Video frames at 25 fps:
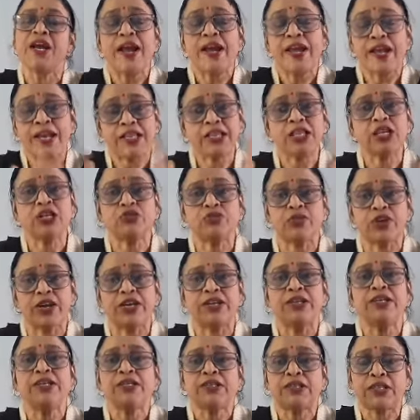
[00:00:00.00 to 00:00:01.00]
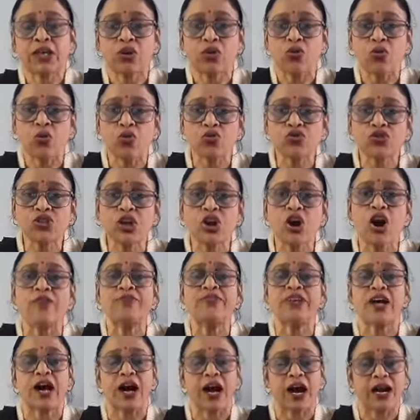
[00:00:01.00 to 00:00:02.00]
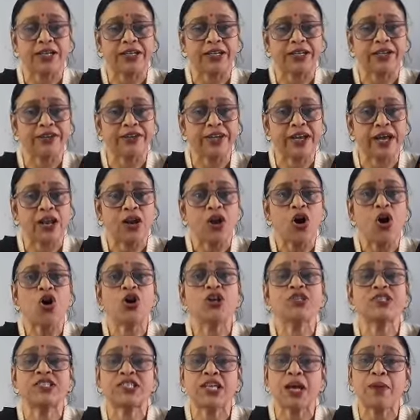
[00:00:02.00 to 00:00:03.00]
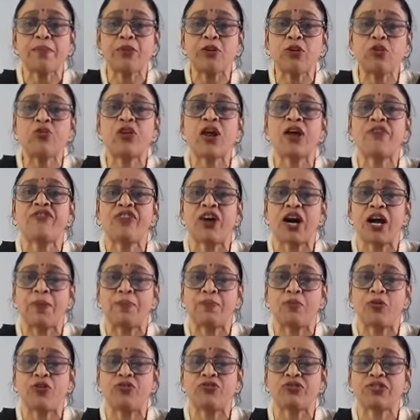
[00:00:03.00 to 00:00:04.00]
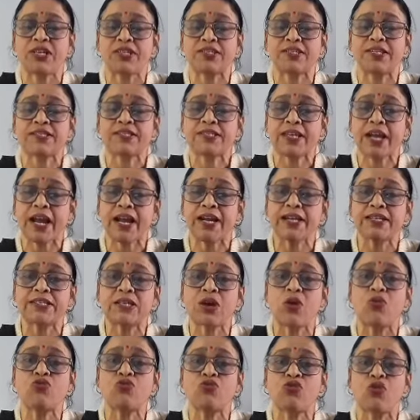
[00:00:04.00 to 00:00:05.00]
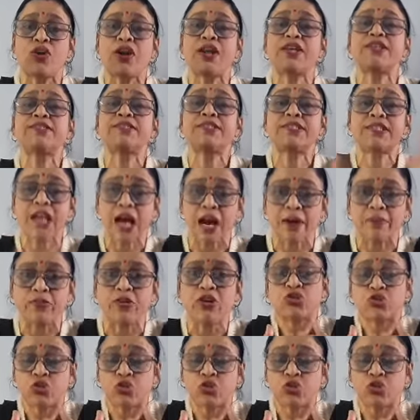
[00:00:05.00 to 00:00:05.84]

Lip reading: In this way, the closing of the arterial or semilunar valve produces the second sound known as dub.